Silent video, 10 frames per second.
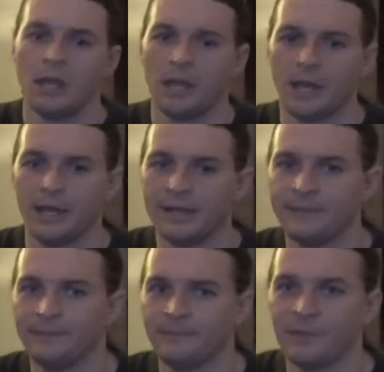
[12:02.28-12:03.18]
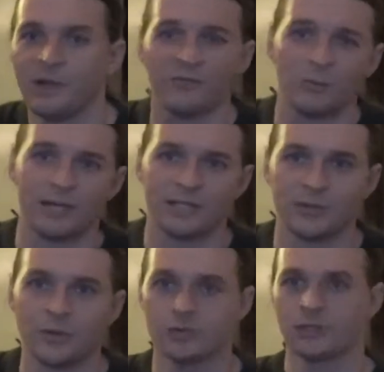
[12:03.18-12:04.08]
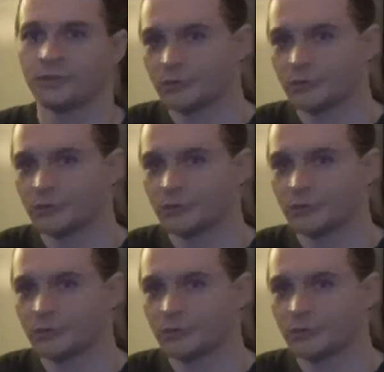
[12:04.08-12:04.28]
Everyone has their own little